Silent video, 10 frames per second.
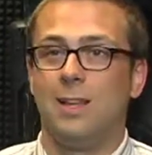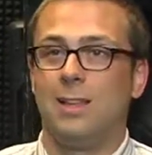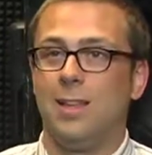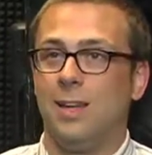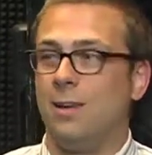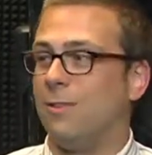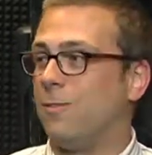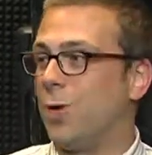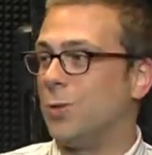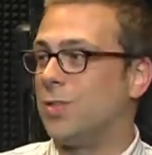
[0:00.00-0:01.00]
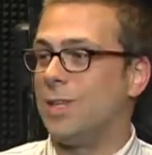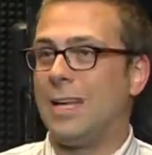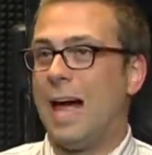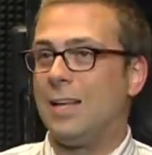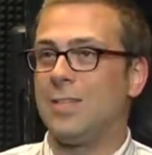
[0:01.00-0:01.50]
They did a frequency
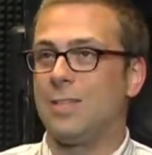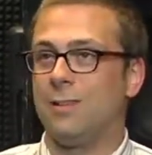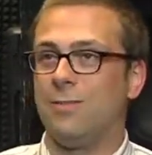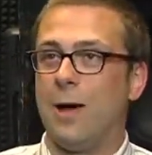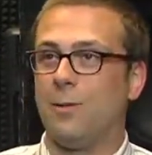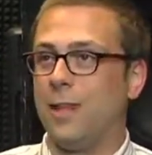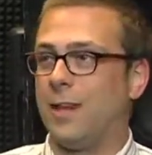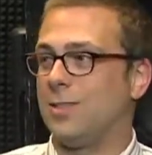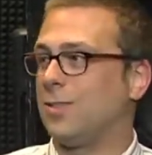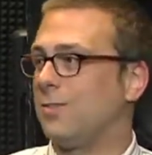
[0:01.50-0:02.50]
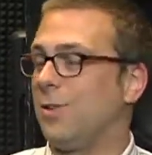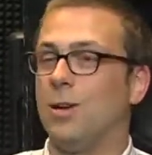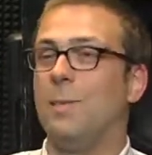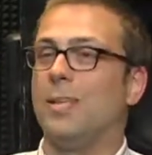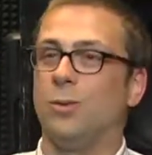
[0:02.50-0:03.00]
analysis and found that its
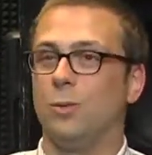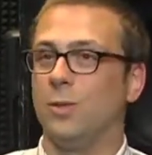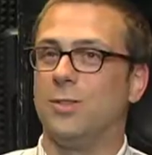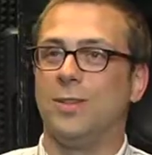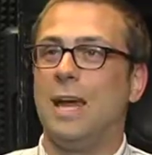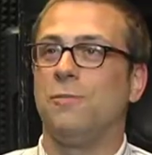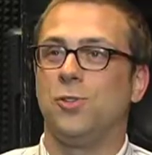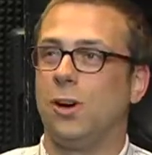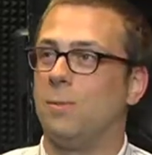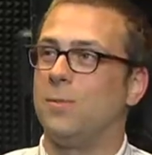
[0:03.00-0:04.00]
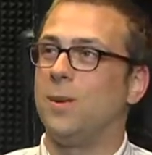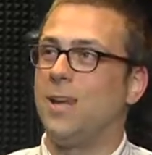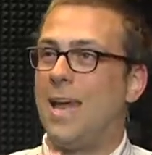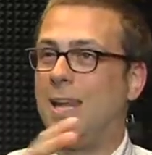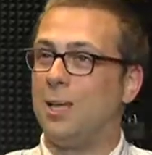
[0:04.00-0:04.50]
fundamental was an F sharp
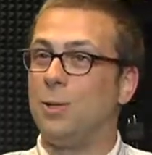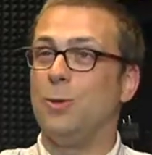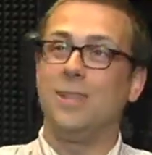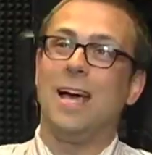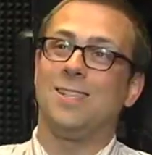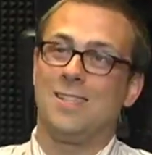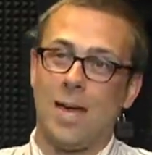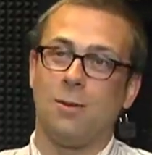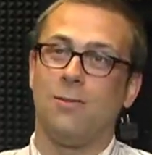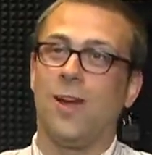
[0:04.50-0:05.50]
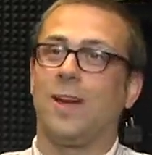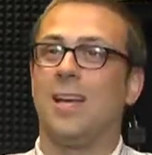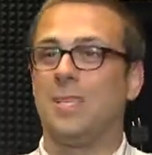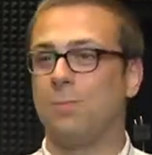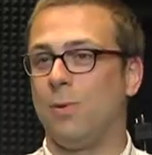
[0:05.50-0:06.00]
and included that sound effect
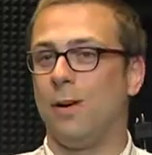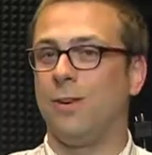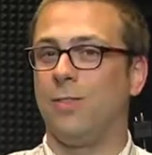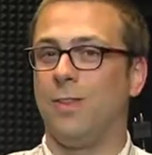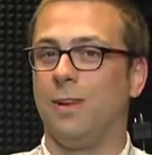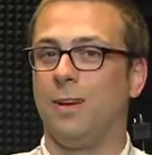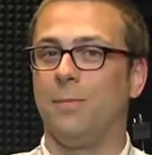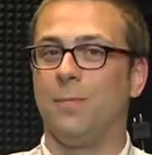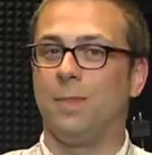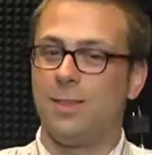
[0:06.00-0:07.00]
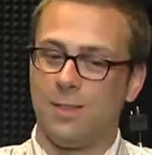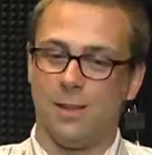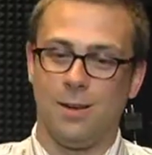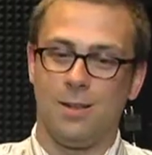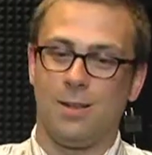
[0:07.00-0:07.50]
as part of
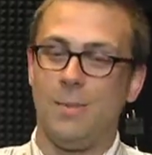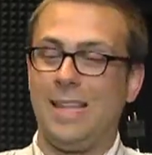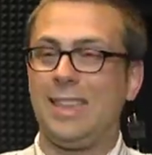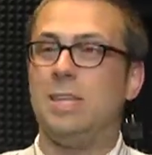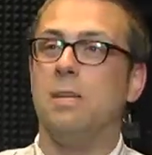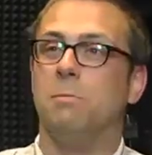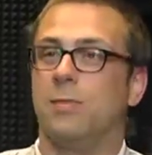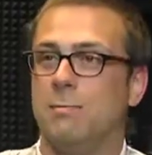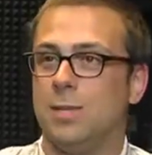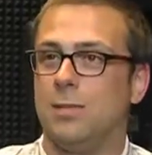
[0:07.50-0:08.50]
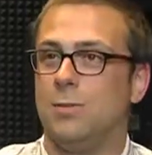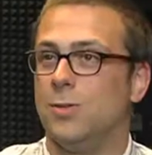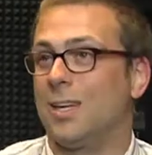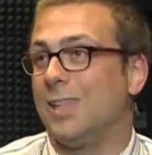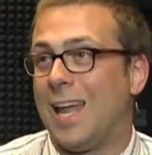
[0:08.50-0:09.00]
the main theme of the piece of
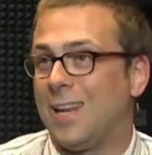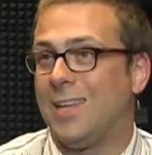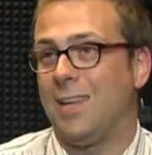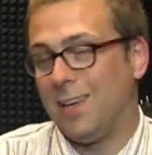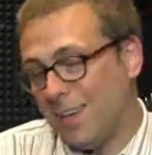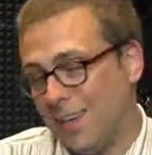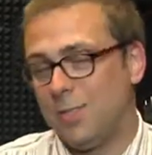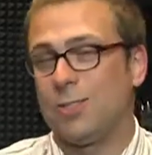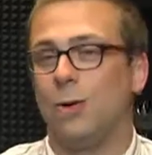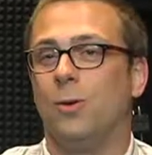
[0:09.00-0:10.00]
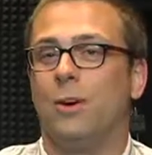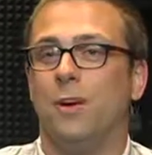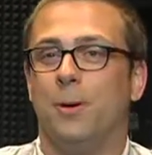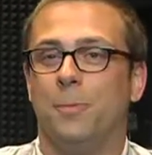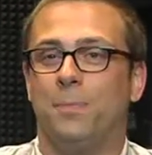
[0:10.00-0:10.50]
music in that key. So
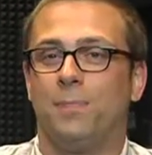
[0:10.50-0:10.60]
I'm